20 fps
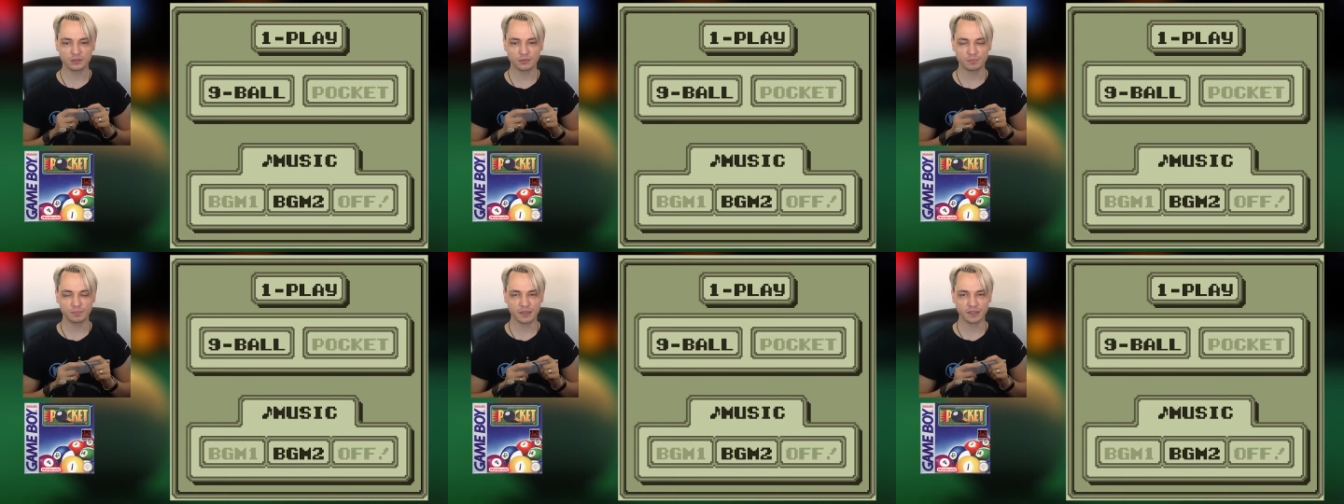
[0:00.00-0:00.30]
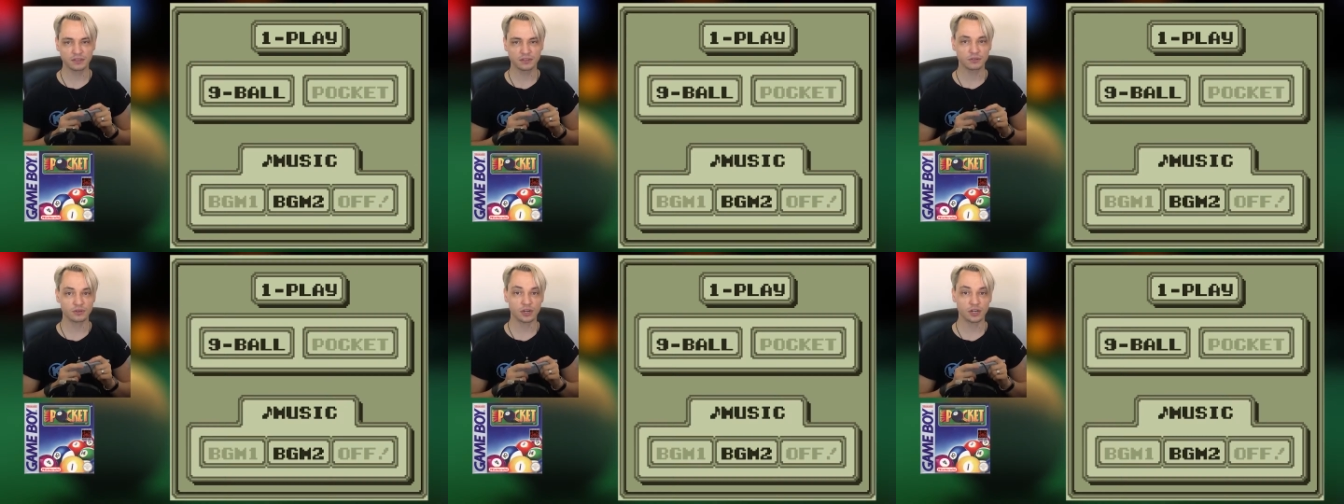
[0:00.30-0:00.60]
or
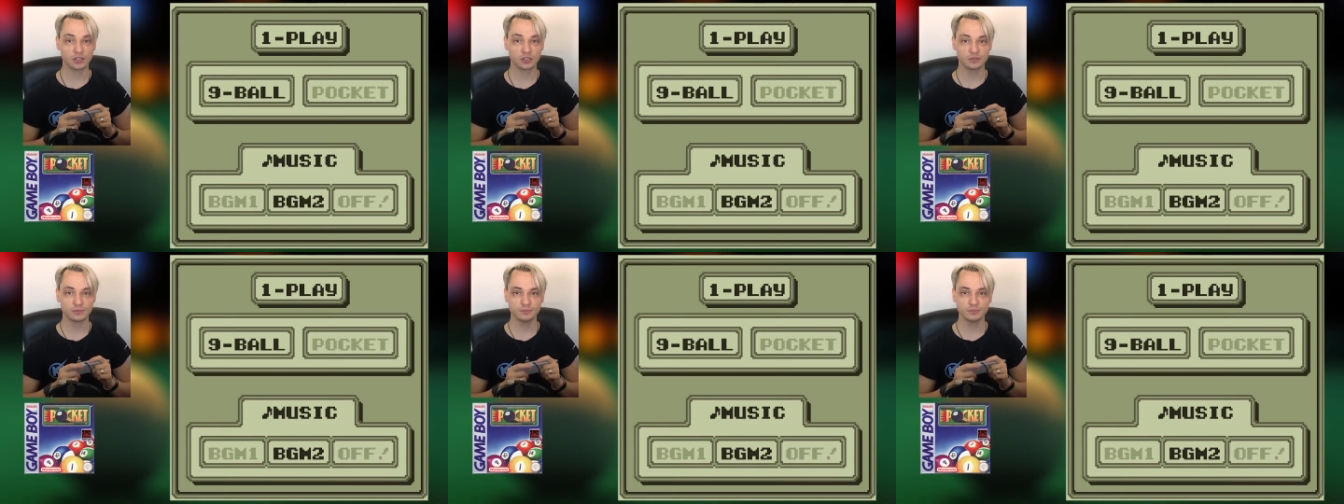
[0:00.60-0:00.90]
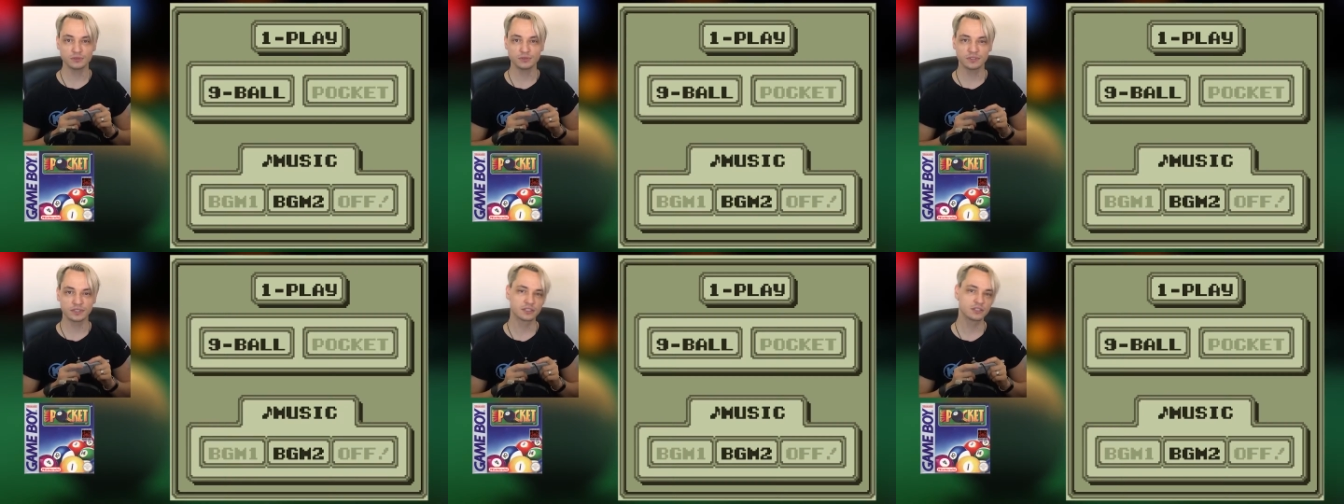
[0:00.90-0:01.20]
background
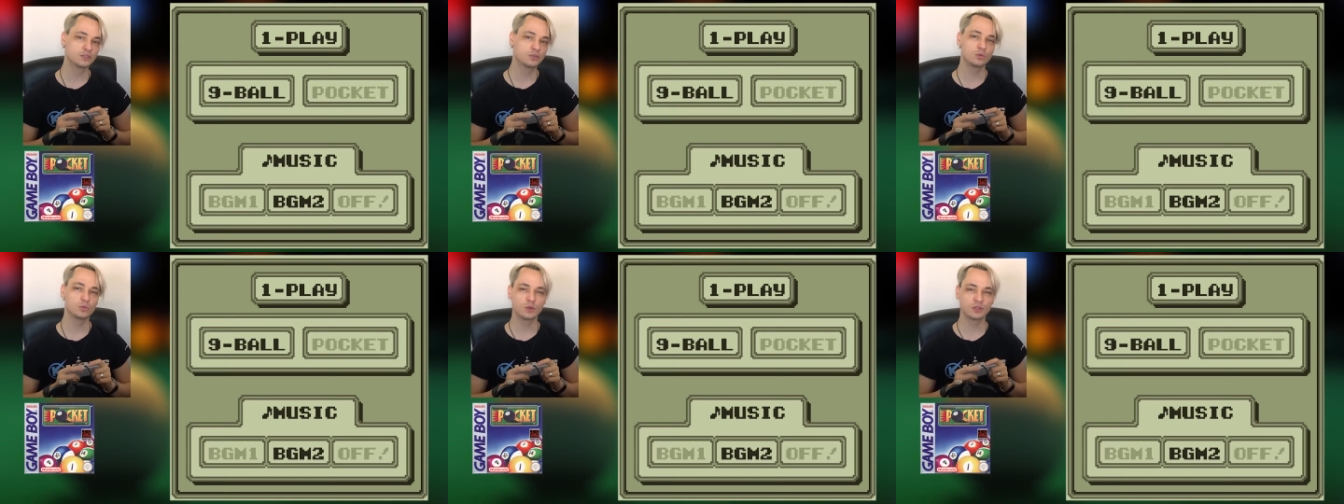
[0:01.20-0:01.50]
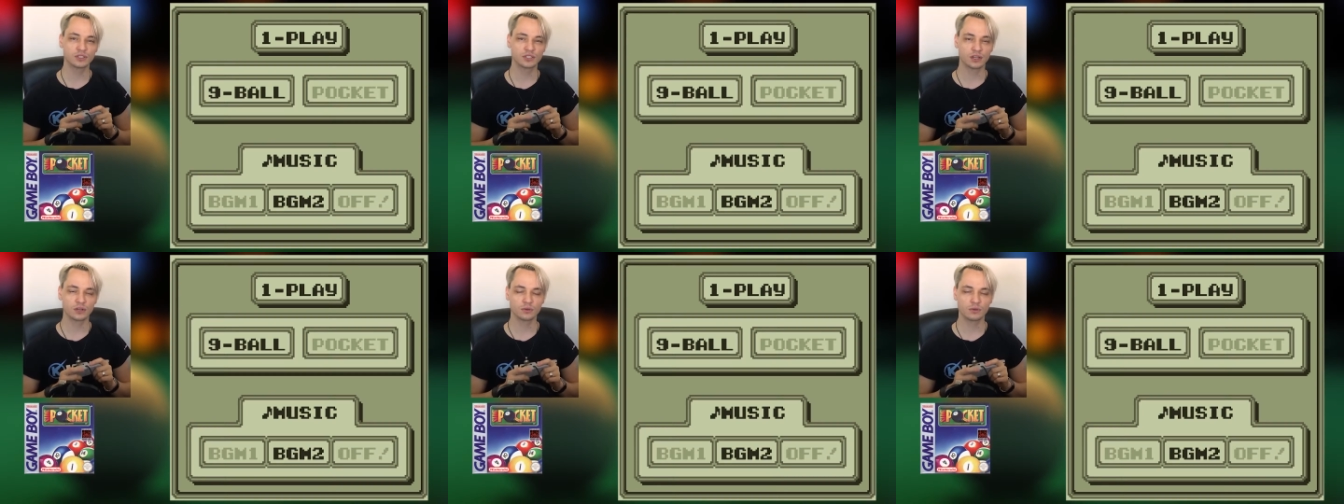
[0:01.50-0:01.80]
music 2,
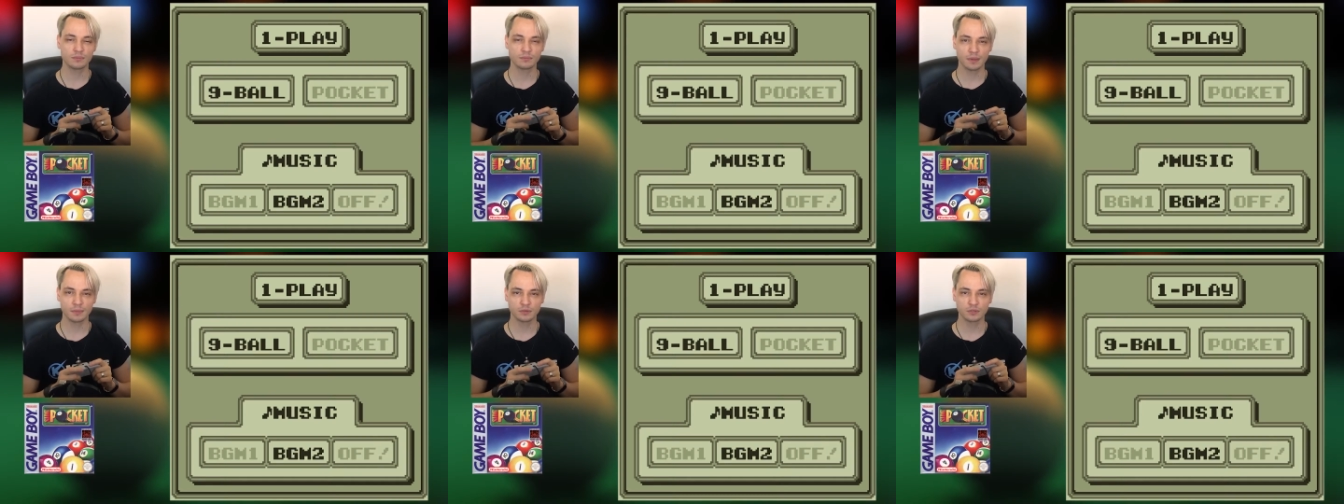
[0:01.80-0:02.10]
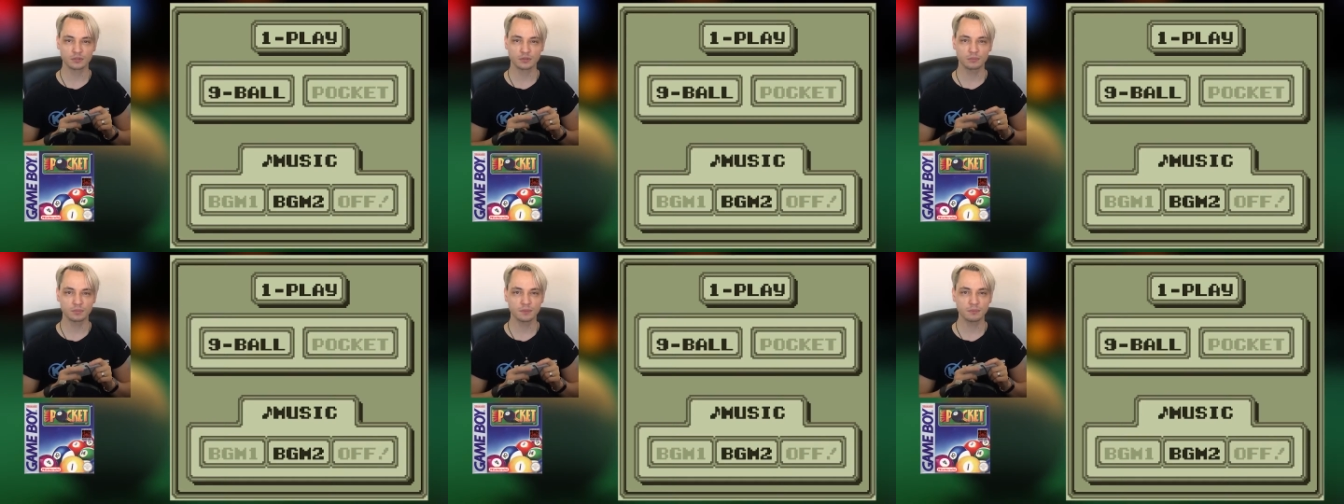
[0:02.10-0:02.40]
which I remember
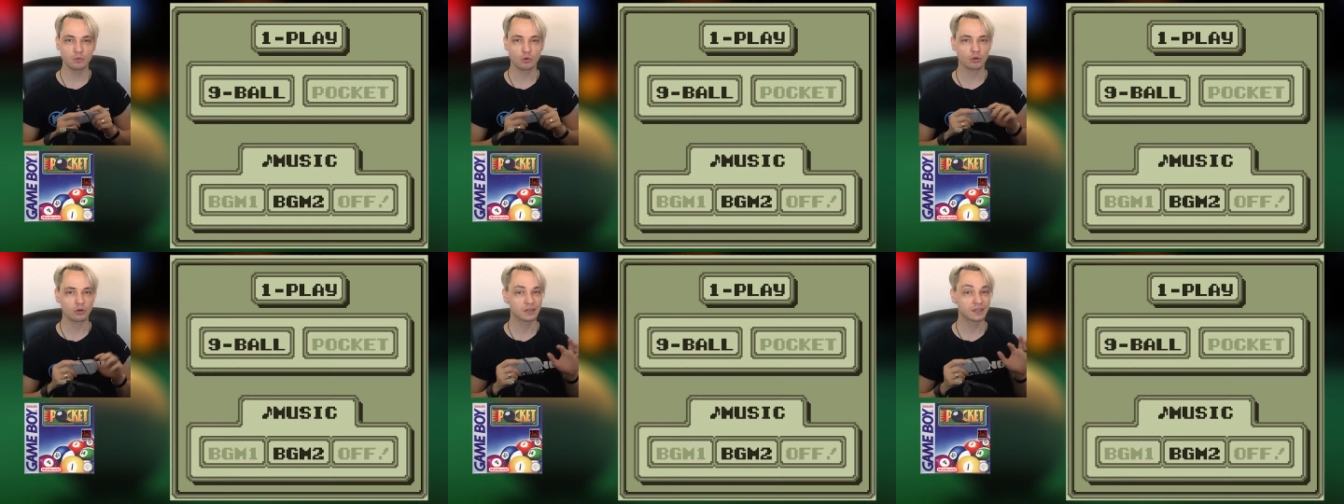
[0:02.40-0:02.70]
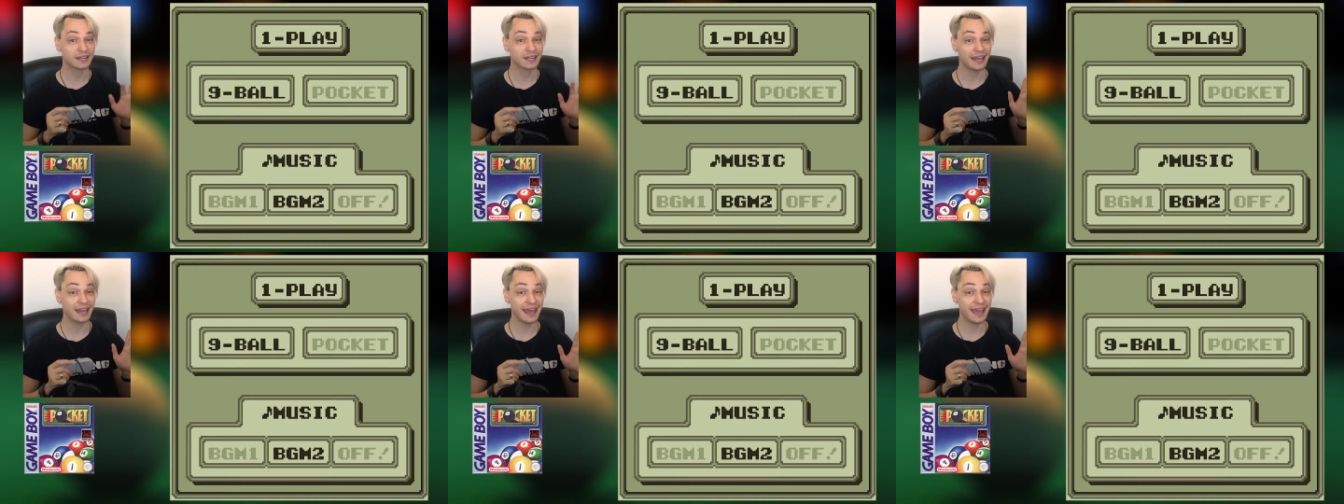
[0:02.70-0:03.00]
to be more
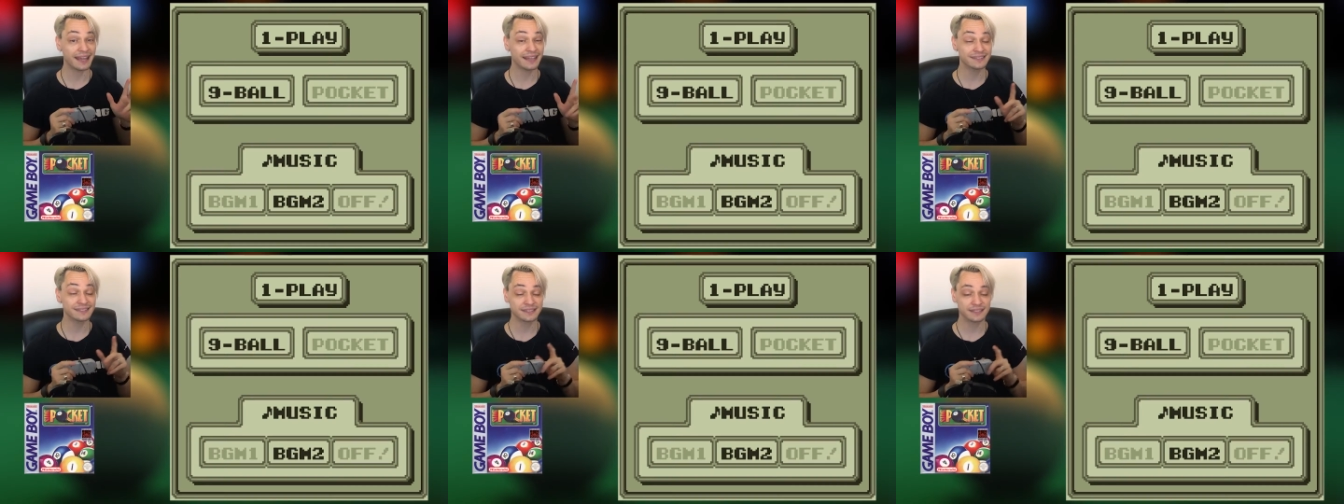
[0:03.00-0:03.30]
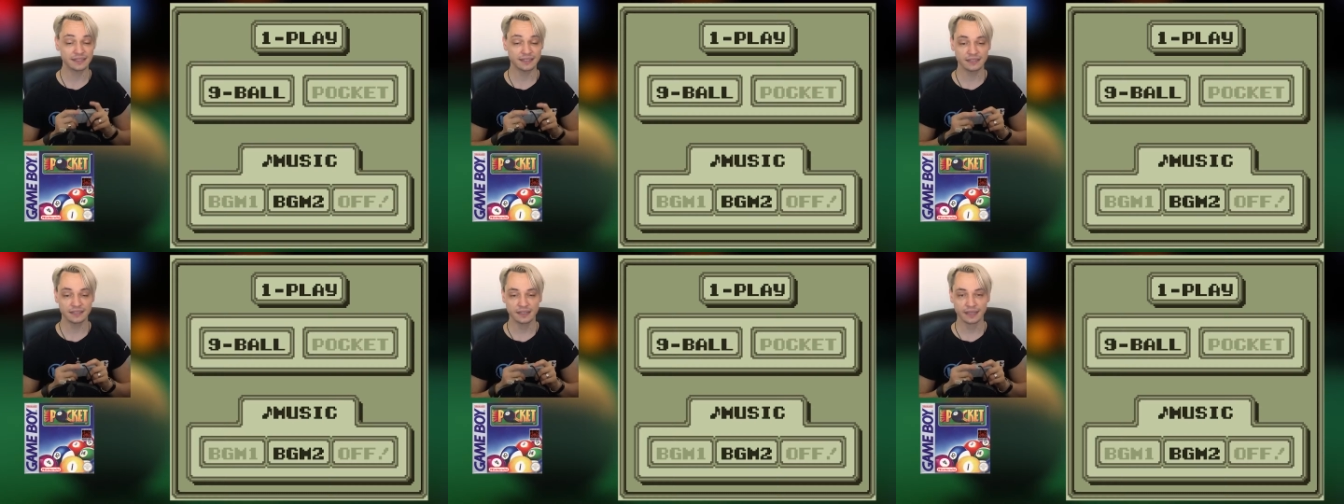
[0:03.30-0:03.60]

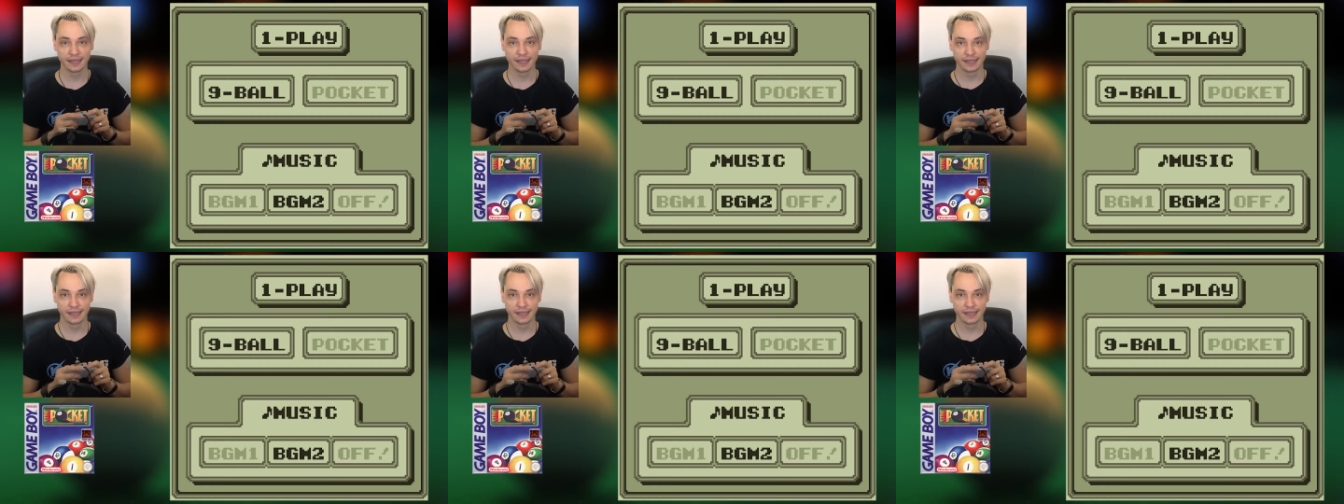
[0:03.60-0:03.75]
classy,